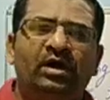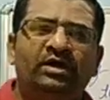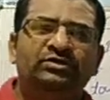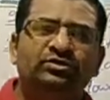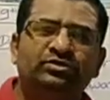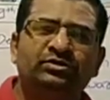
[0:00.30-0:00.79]

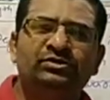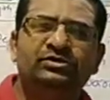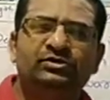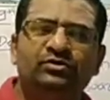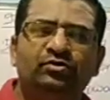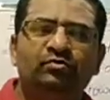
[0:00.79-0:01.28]

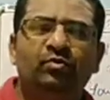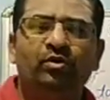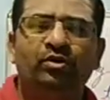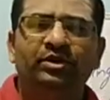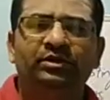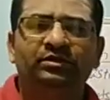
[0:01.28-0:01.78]
students, good
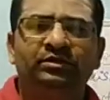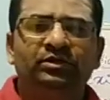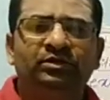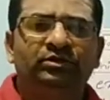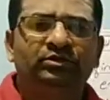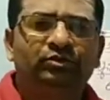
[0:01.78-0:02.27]
morning.
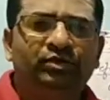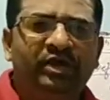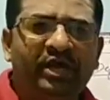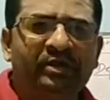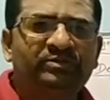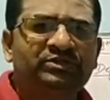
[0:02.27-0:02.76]
Today
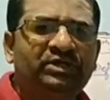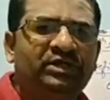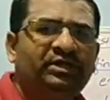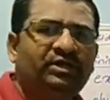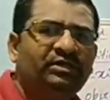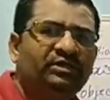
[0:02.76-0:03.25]
I am
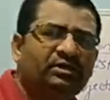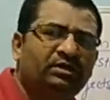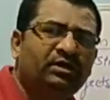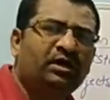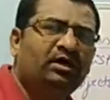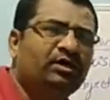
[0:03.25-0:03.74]
starting
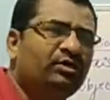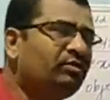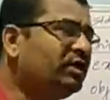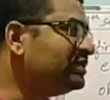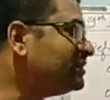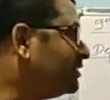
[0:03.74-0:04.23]
a new
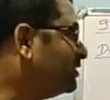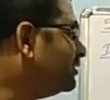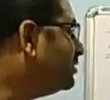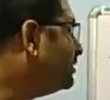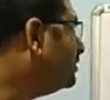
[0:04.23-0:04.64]
lesson